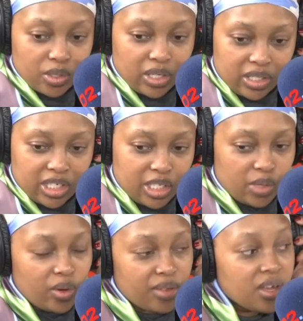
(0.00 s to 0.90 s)
We'll
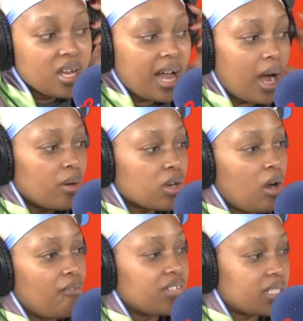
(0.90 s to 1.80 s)
continue with our
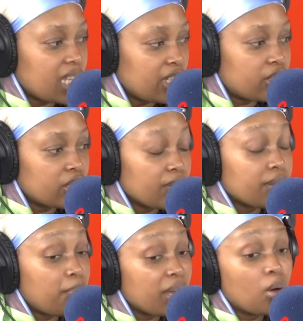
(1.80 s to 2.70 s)
conversation on
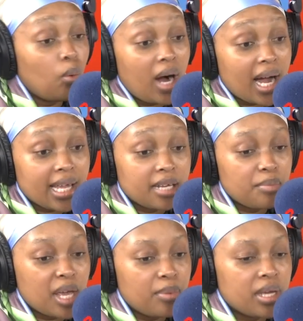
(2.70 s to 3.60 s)
the big why, and
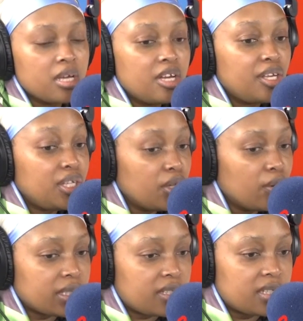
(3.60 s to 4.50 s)
maybe
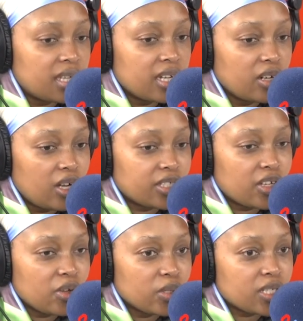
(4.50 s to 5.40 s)
you are sitting and
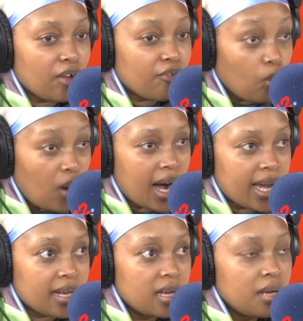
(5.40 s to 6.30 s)
asking yourself
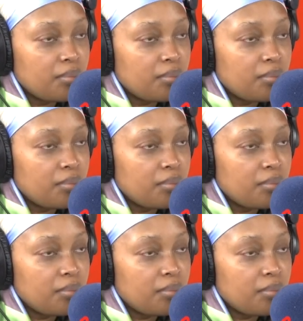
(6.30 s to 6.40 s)
why,